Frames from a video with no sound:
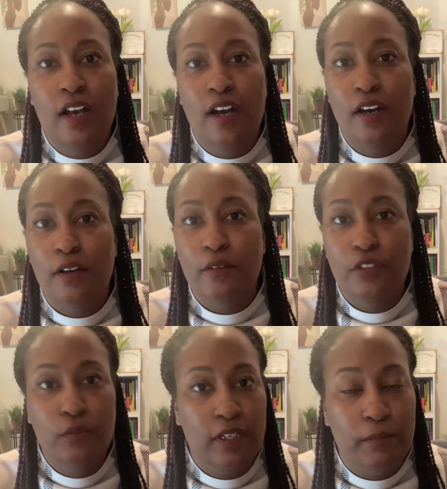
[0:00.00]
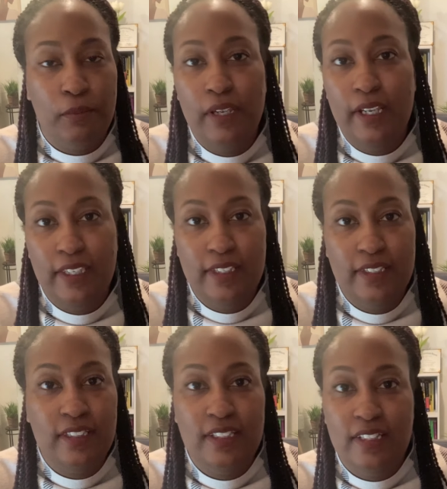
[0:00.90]
You want to pray
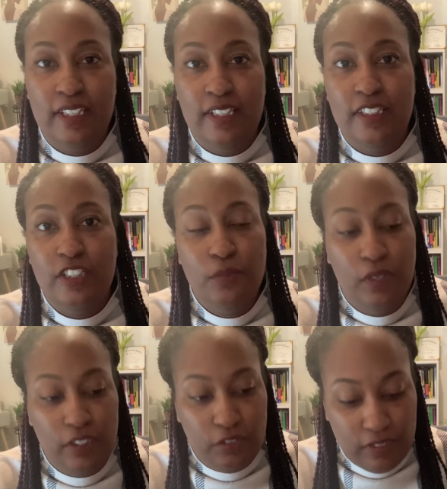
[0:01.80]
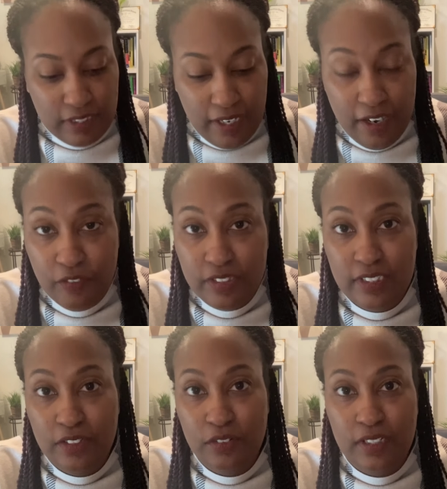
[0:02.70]
against these things, and you want to do this every
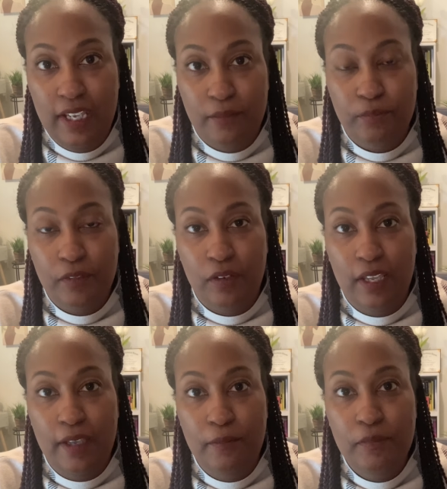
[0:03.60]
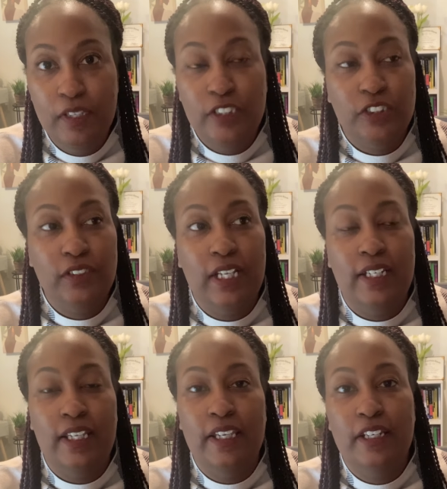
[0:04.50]
single day, okay? So that
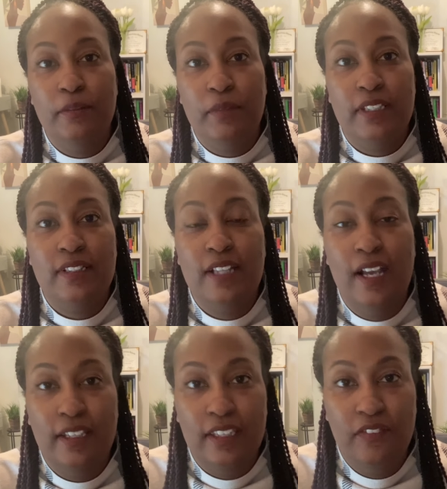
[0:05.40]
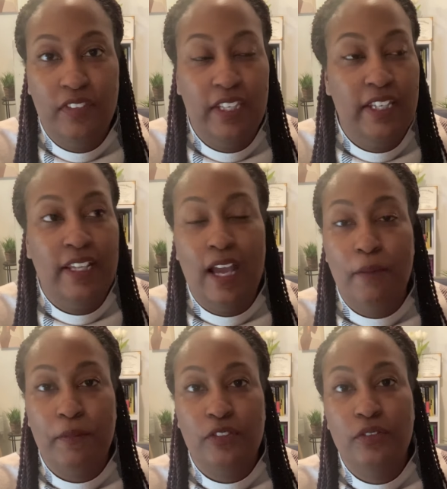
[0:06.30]
the enemy is not giving any
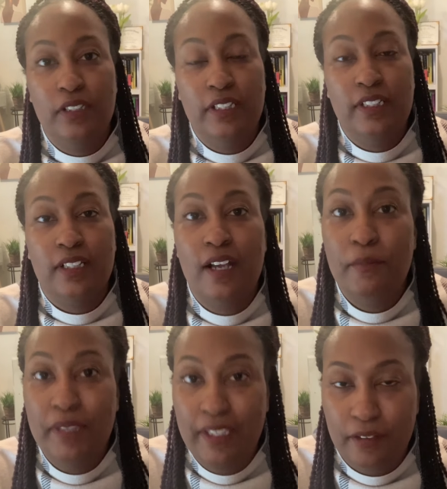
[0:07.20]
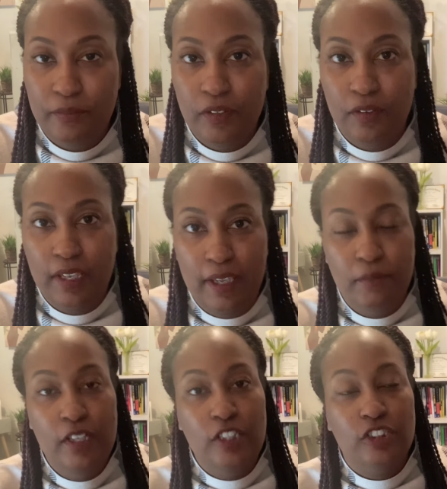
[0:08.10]
opportunity to come in, okay?
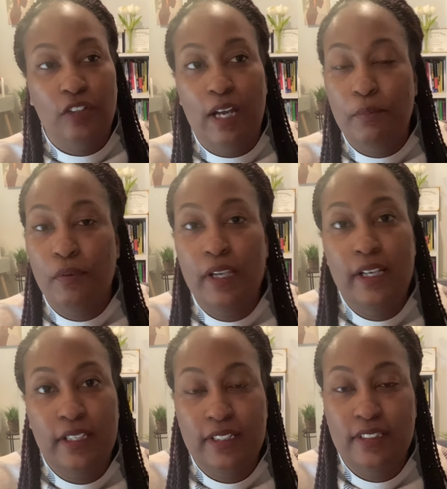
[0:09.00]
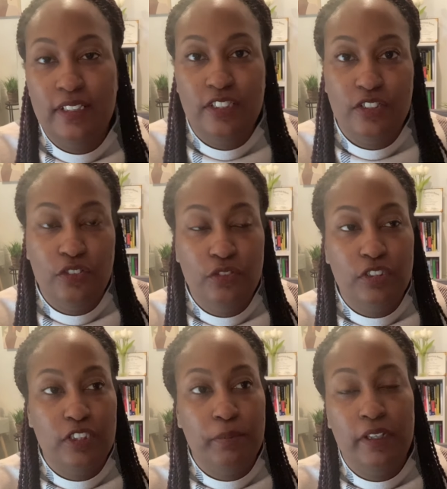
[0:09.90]
So I pray against these
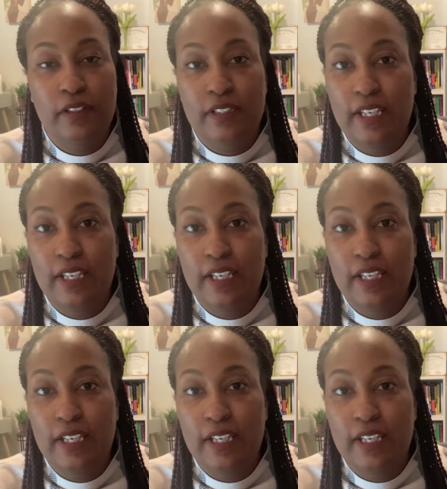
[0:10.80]
seducing spirit.